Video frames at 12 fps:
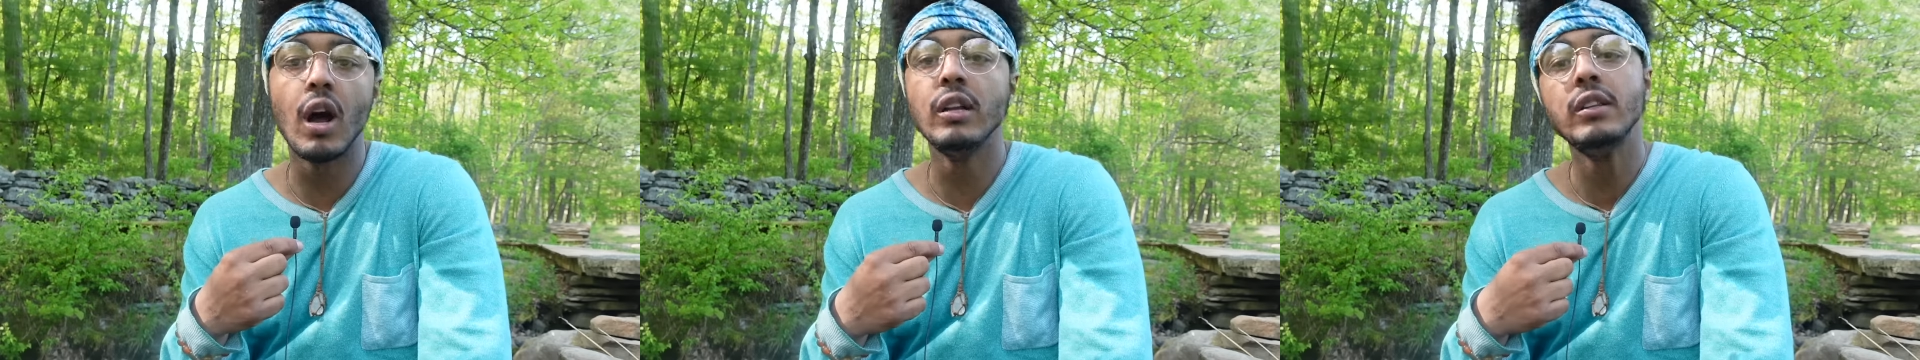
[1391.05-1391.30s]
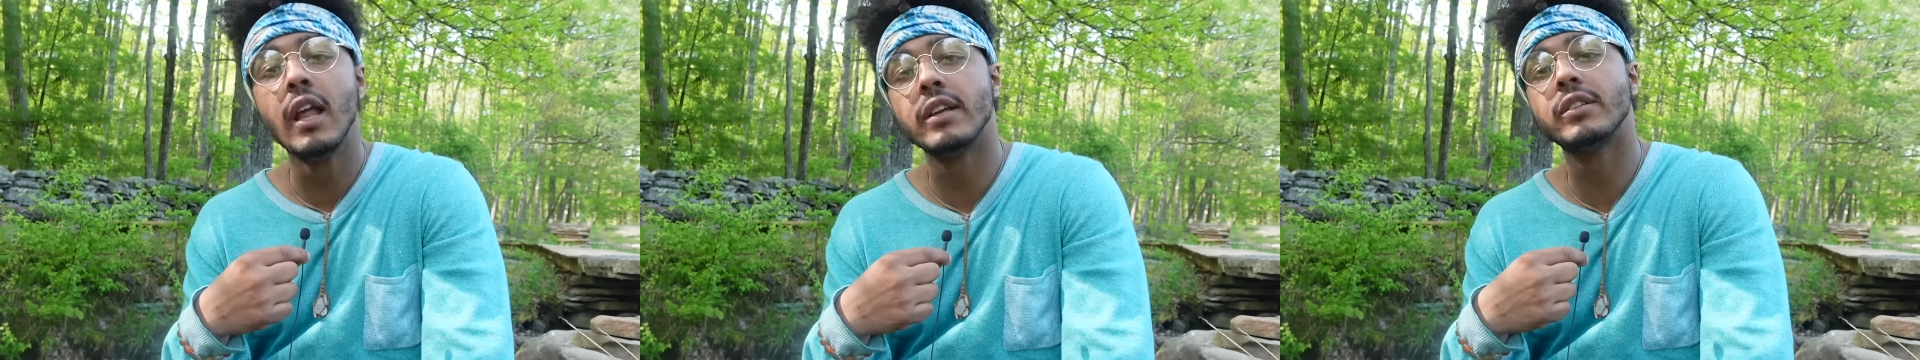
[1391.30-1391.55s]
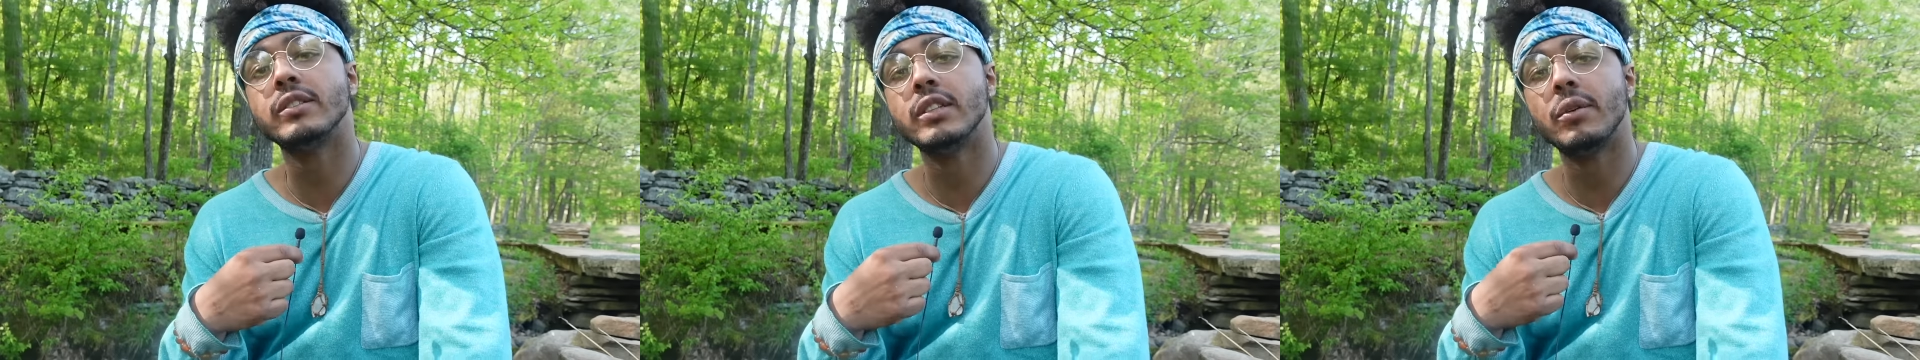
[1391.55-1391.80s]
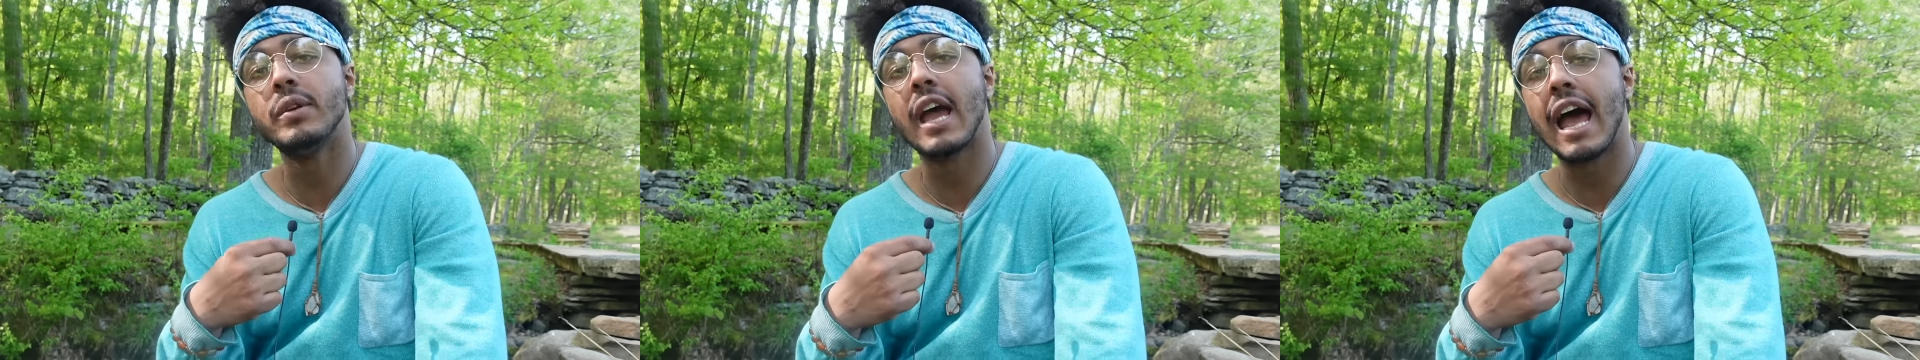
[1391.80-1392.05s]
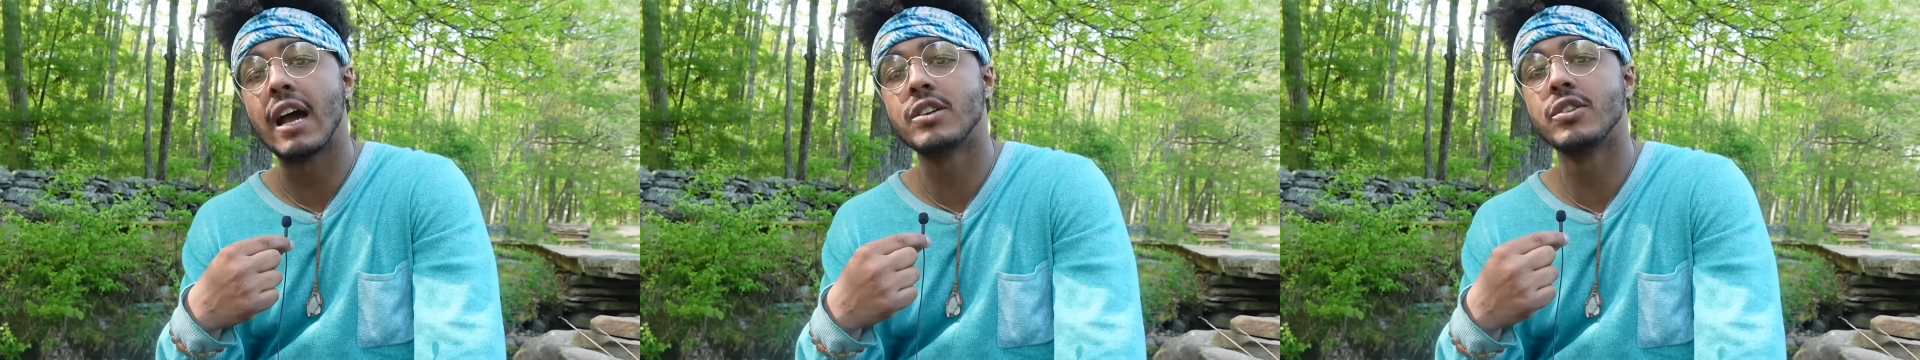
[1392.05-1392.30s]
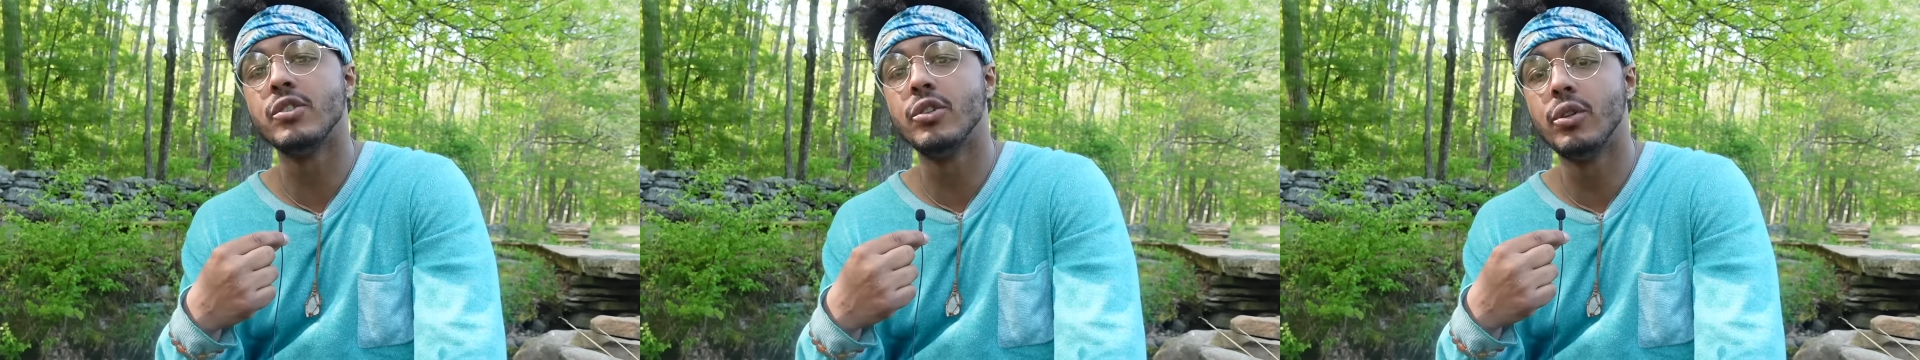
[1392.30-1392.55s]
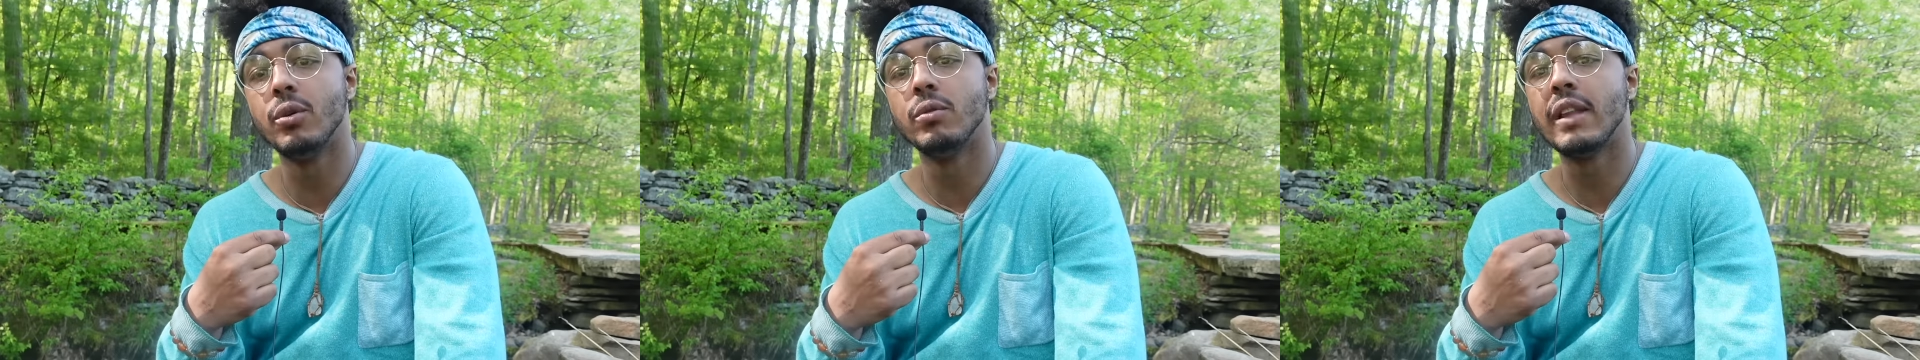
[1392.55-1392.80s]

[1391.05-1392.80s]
unnecessary action you do.